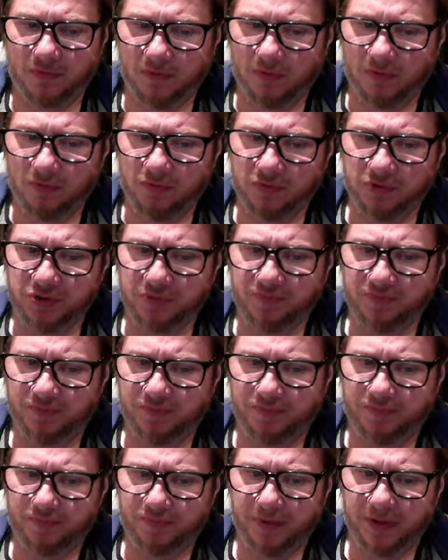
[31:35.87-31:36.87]
Would you
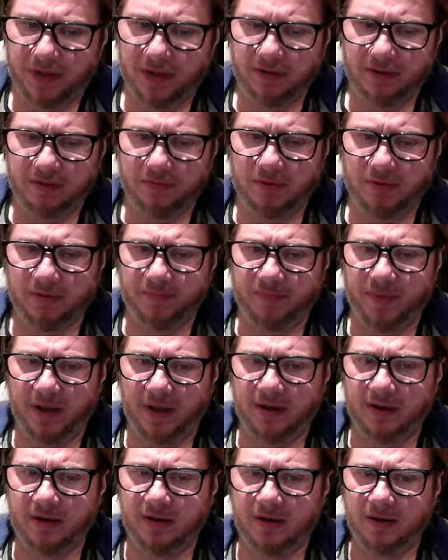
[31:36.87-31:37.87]
get the rook back?